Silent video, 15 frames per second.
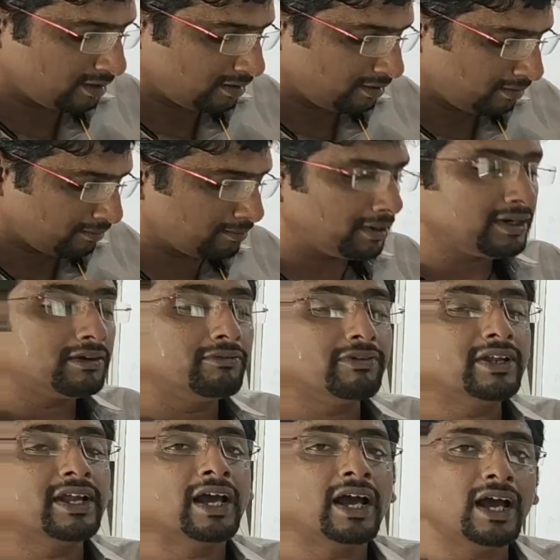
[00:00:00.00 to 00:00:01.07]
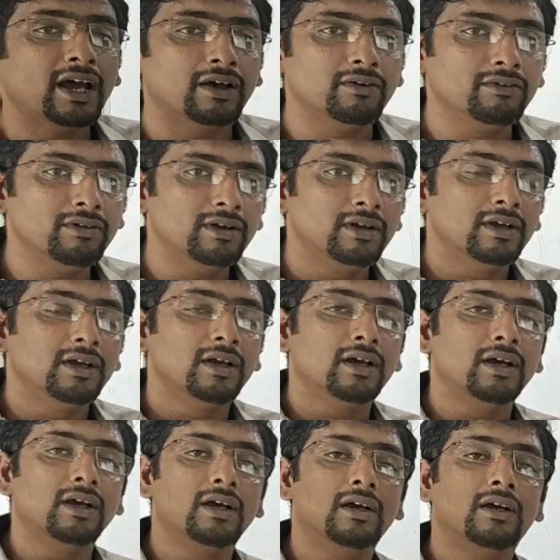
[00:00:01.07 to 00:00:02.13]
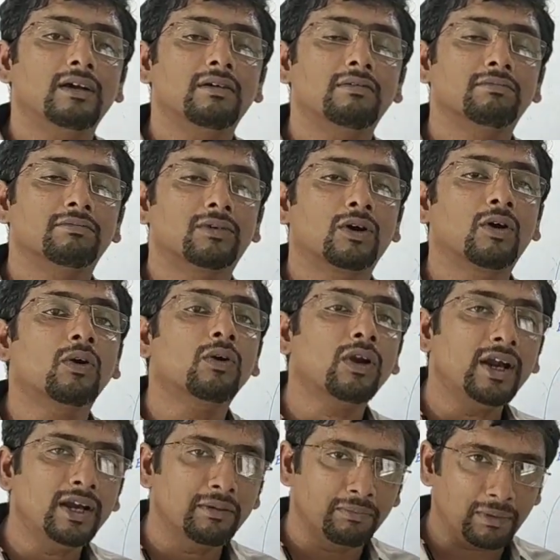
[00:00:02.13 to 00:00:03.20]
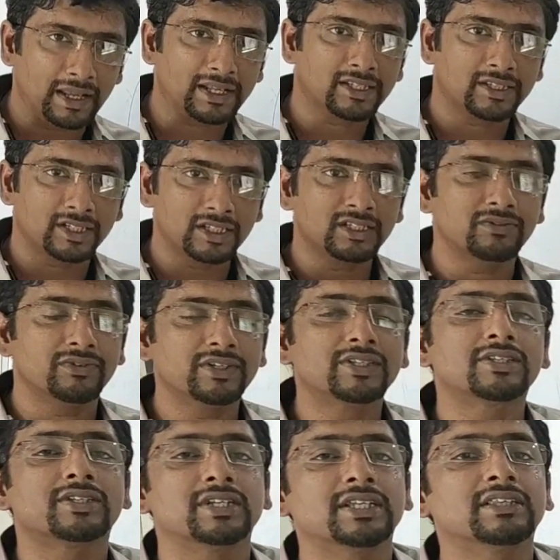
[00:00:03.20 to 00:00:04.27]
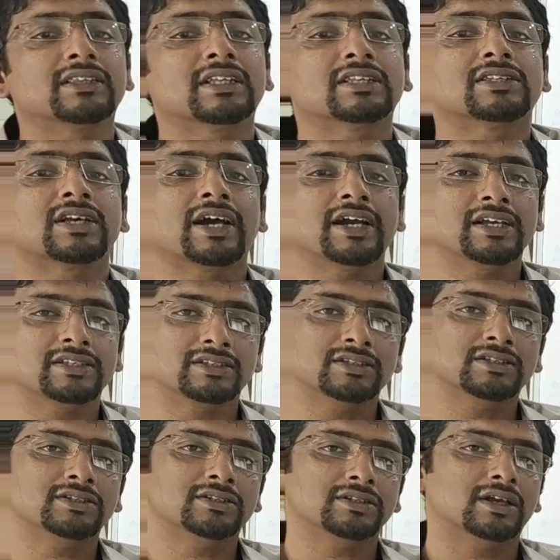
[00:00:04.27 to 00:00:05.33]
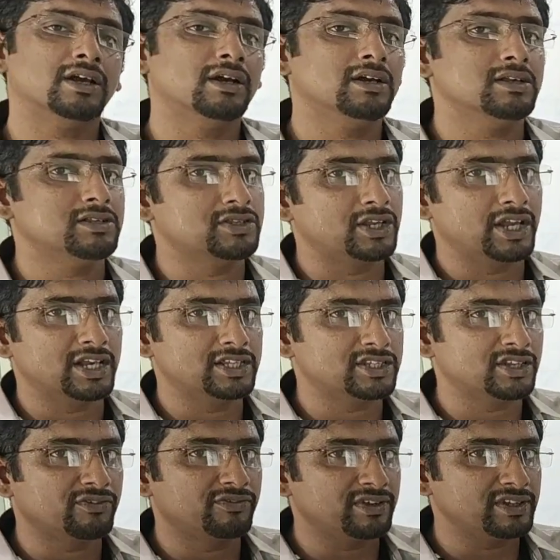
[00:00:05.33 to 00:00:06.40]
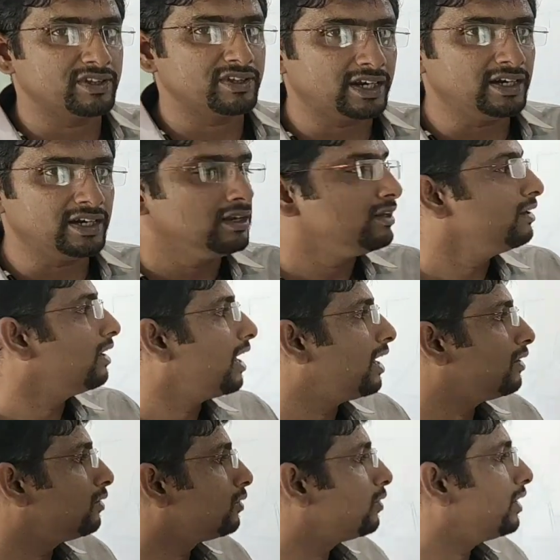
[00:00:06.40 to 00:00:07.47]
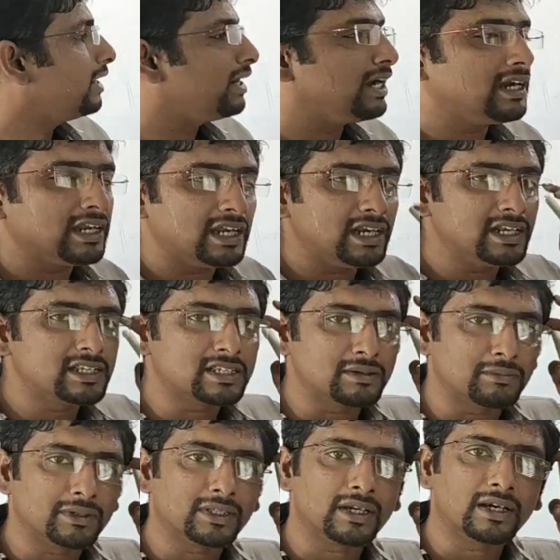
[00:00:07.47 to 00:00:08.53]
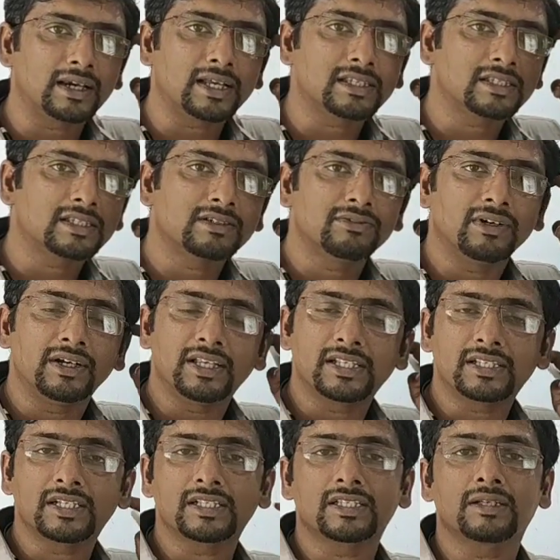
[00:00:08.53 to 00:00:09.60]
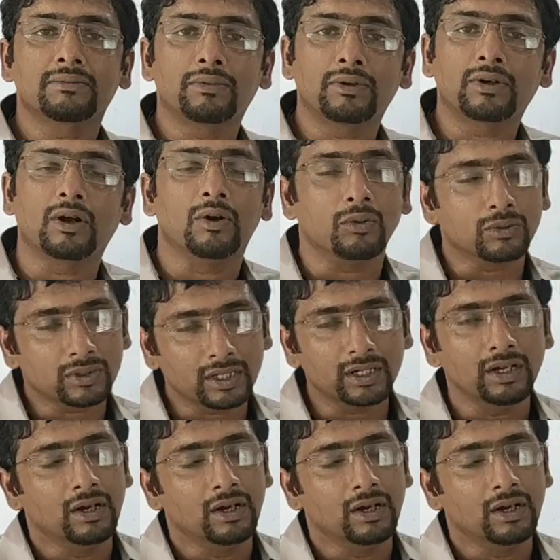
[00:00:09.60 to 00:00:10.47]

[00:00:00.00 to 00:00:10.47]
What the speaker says: But we have choroid plexus which synthesizes a CSF inside. I don't go in detail. In some other classes we will discuss about how the